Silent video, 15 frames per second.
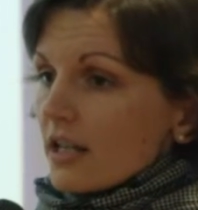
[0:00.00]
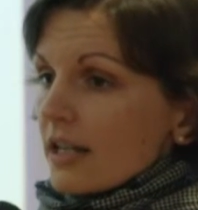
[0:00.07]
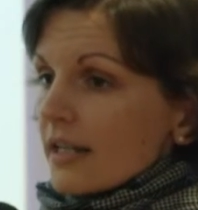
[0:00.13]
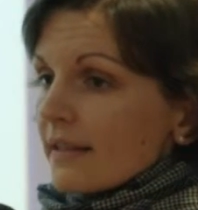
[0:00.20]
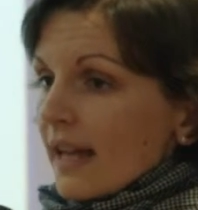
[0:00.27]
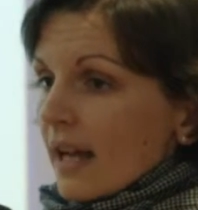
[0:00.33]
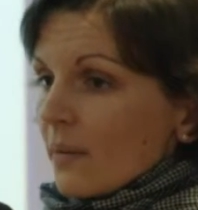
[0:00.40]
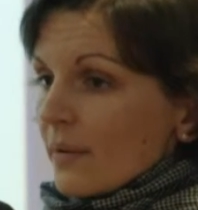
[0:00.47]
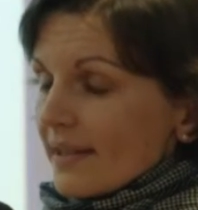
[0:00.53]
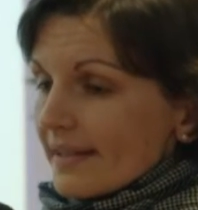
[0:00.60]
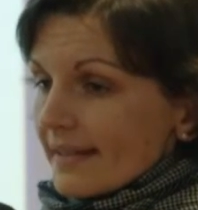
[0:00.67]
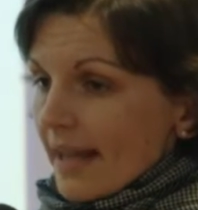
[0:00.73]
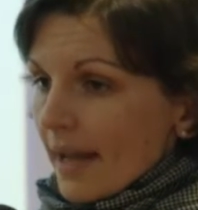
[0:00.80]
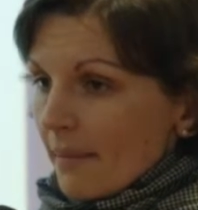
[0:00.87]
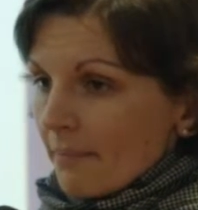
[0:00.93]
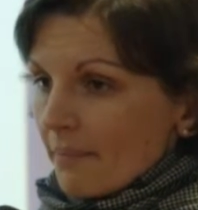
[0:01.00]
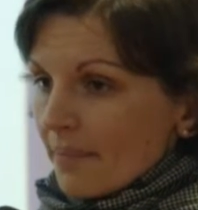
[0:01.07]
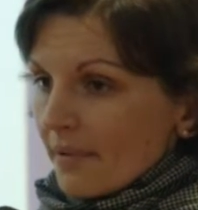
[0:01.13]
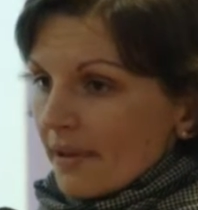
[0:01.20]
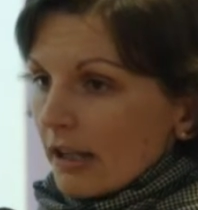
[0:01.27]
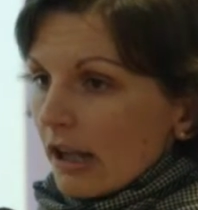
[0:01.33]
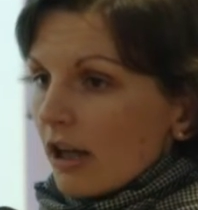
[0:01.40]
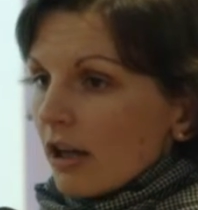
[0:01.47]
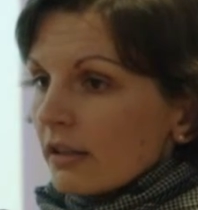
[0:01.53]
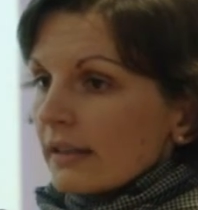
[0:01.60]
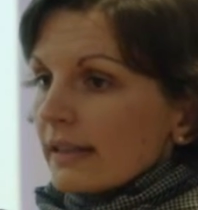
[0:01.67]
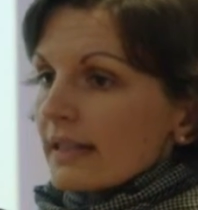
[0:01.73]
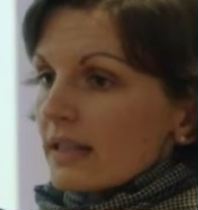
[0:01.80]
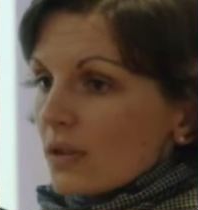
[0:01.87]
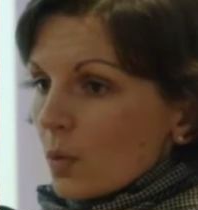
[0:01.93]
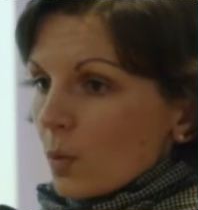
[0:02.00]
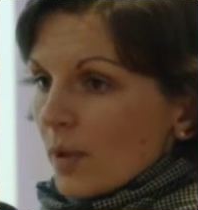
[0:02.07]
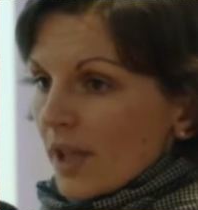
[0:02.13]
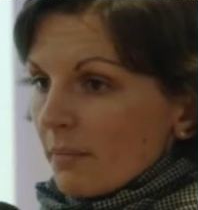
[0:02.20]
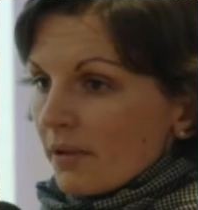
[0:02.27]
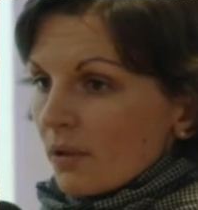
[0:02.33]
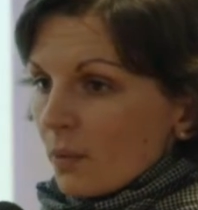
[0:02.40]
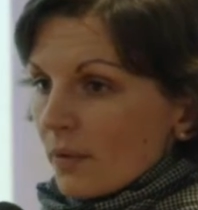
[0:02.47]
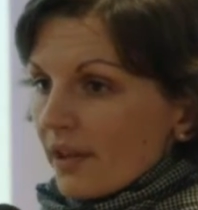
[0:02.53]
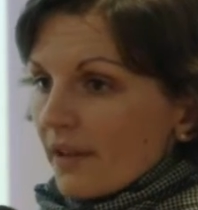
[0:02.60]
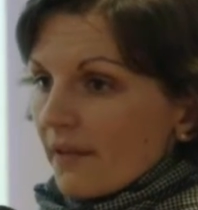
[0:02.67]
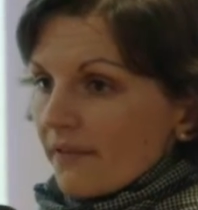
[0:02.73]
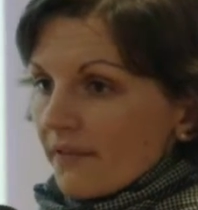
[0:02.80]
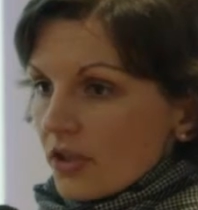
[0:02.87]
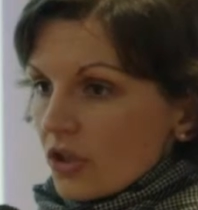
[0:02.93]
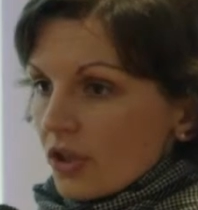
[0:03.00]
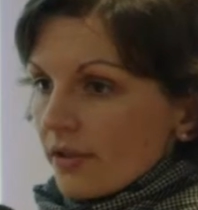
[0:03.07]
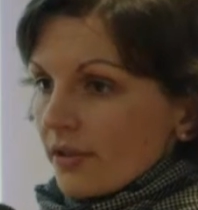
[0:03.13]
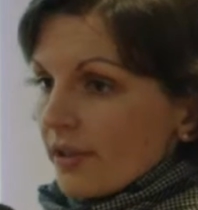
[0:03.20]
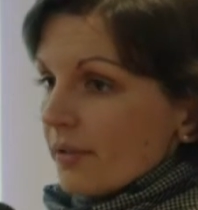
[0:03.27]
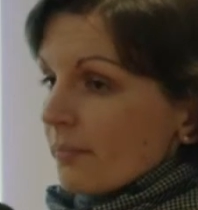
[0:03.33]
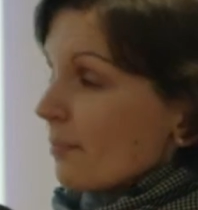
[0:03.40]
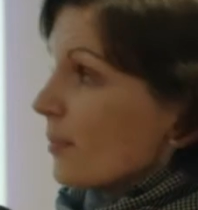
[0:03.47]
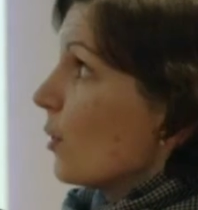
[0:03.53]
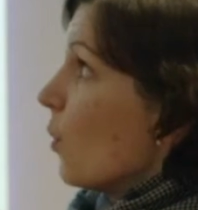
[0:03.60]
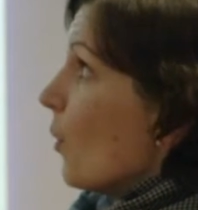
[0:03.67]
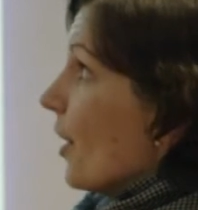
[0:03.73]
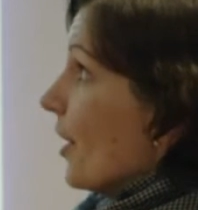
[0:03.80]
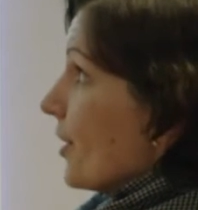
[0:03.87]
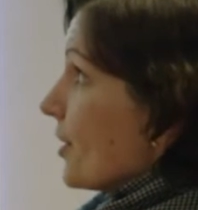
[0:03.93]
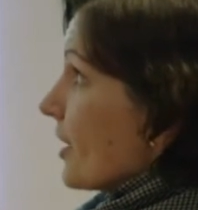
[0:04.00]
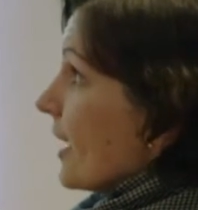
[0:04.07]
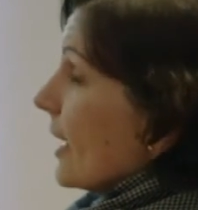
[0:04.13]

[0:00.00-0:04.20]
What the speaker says: In our sample, only 2 women were officially employed.